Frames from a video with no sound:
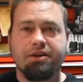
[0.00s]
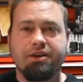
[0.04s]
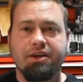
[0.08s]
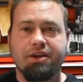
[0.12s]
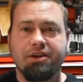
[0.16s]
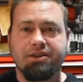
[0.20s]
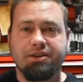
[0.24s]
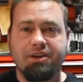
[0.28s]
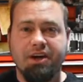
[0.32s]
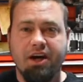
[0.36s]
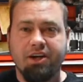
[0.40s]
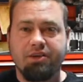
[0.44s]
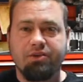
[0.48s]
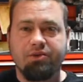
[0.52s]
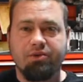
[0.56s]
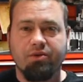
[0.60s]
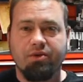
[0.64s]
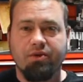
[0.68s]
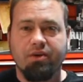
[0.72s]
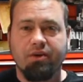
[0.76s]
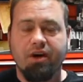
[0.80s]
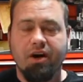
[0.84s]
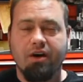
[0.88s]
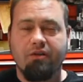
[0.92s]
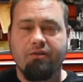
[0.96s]
The
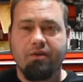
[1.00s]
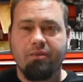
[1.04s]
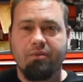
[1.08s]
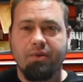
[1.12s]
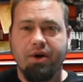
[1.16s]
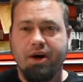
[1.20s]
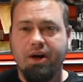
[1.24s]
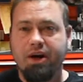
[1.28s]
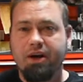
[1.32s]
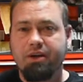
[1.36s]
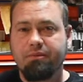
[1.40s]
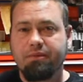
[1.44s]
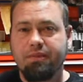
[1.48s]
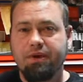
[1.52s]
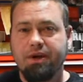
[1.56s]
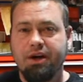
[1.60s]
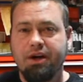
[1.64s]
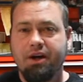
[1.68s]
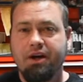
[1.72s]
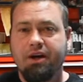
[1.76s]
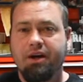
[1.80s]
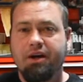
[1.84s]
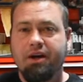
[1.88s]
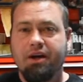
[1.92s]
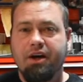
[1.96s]
schedule of a pipe
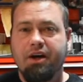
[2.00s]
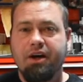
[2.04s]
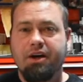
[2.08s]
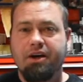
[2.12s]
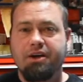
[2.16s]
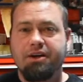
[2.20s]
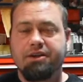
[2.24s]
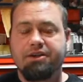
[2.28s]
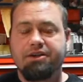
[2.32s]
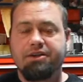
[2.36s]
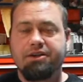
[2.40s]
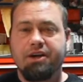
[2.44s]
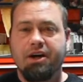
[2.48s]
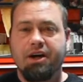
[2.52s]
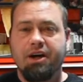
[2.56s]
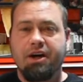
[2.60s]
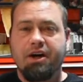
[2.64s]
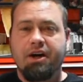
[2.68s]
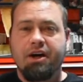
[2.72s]
is